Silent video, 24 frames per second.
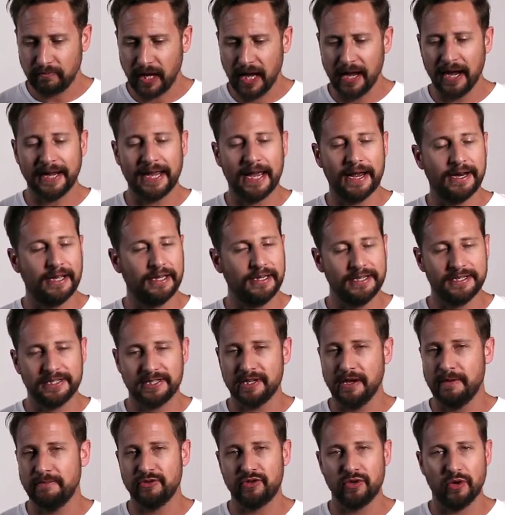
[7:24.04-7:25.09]
again, at least
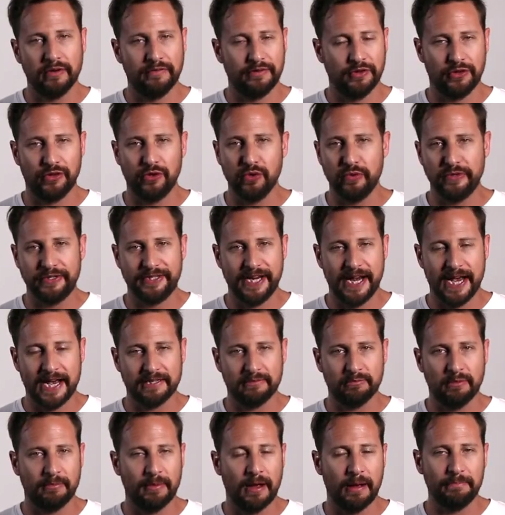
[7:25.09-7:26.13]
some sort of
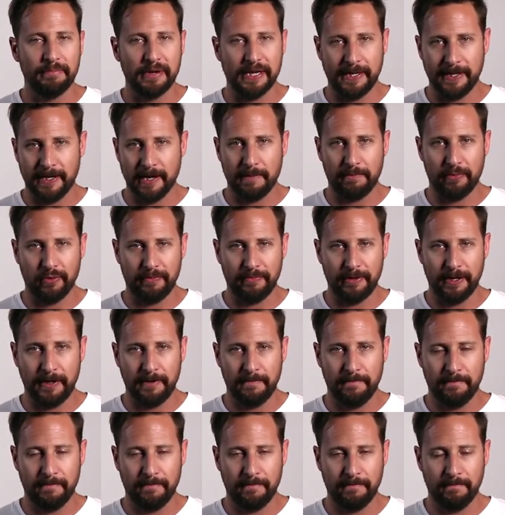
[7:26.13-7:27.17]
enthusiasm about meeting up with me.
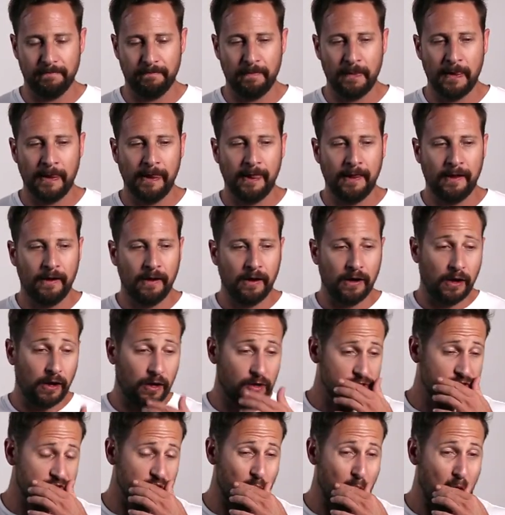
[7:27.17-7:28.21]

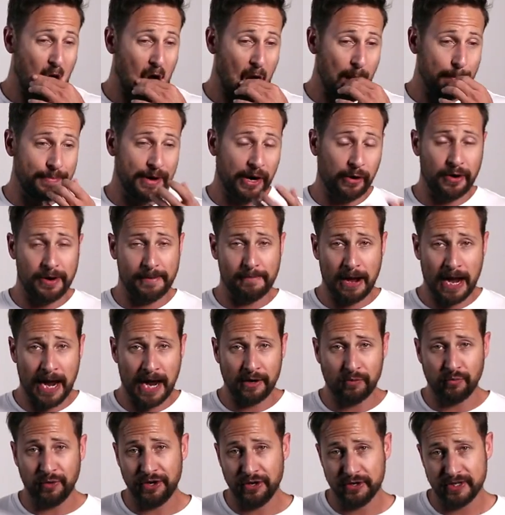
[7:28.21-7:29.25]
Also, bear in
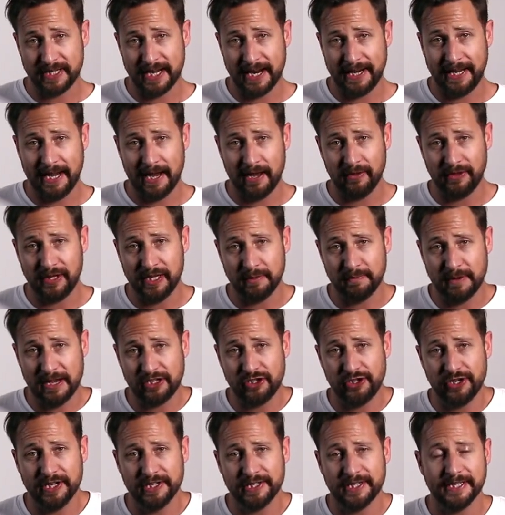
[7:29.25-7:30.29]
mind when you're sending out these
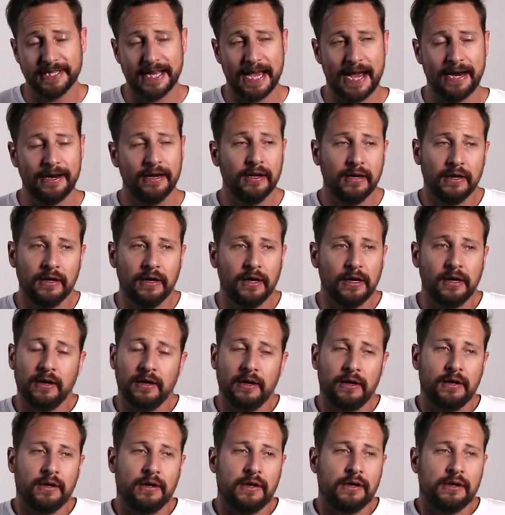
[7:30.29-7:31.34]
messages is that
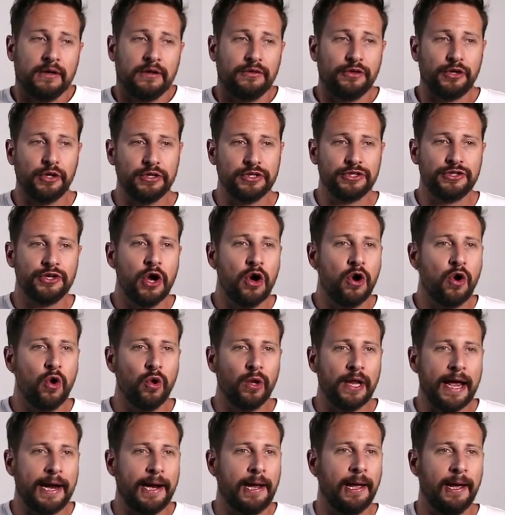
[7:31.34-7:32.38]
there's no
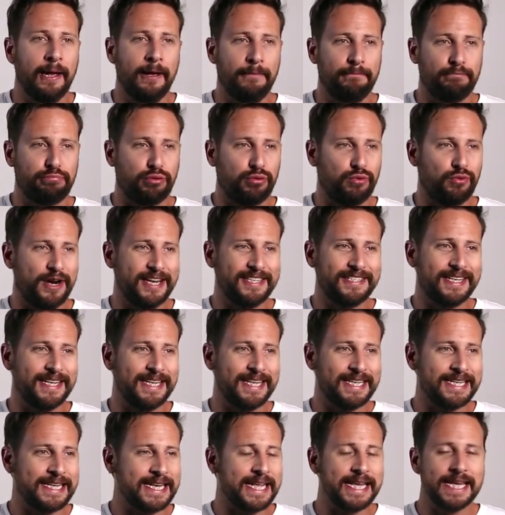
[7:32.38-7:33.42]
like
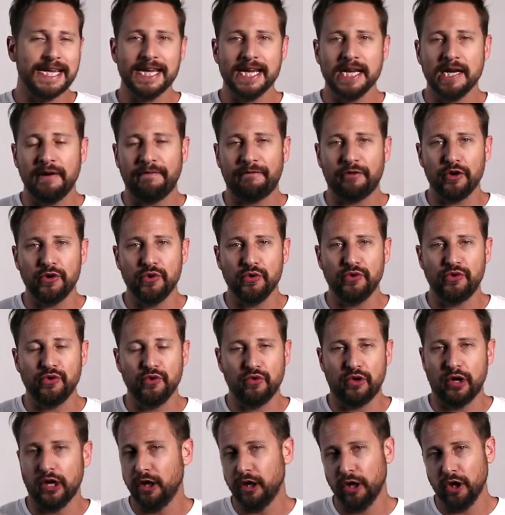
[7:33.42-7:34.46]
pressing need for you to
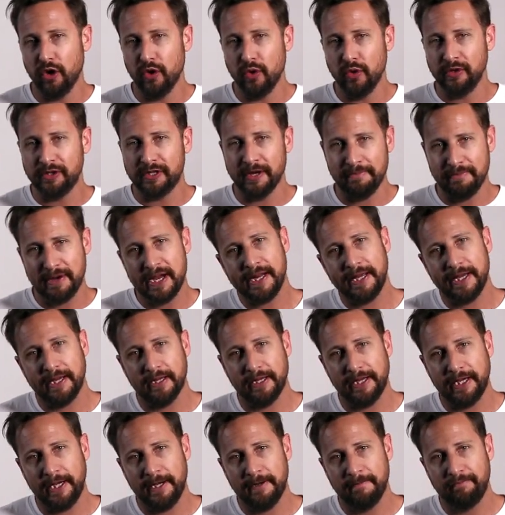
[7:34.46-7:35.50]
close
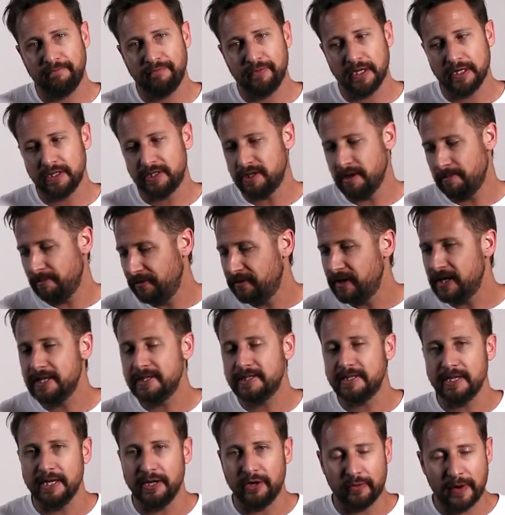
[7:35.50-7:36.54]
immediately. Some of
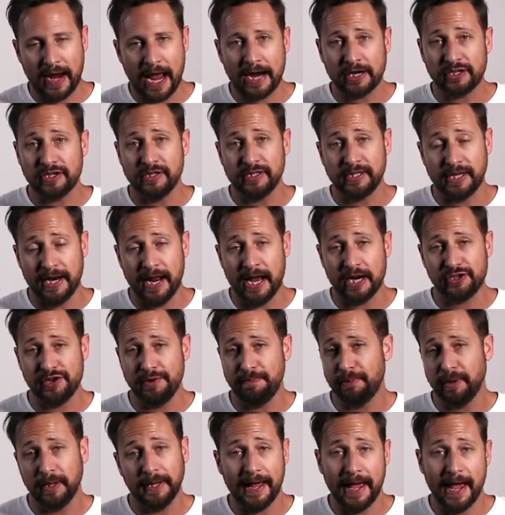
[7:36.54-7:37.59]
these interactions can actually
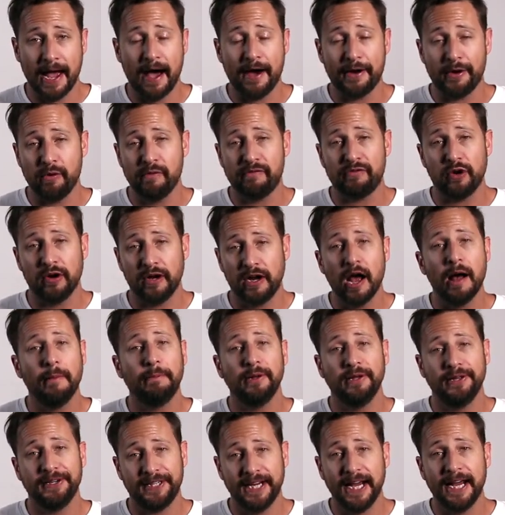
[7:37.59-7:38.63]
play out over a
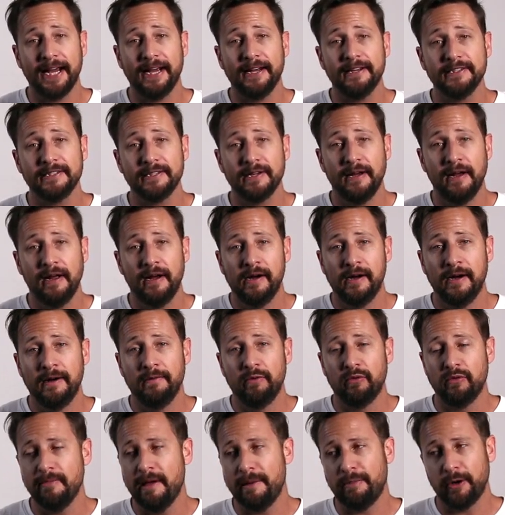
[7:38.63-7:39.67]
couple of days.
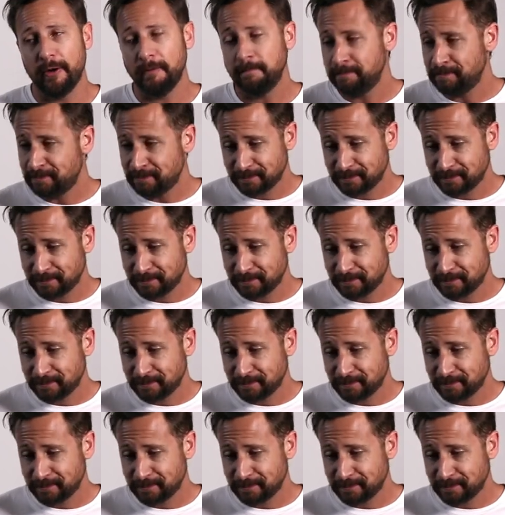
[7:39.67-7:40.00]
Remember,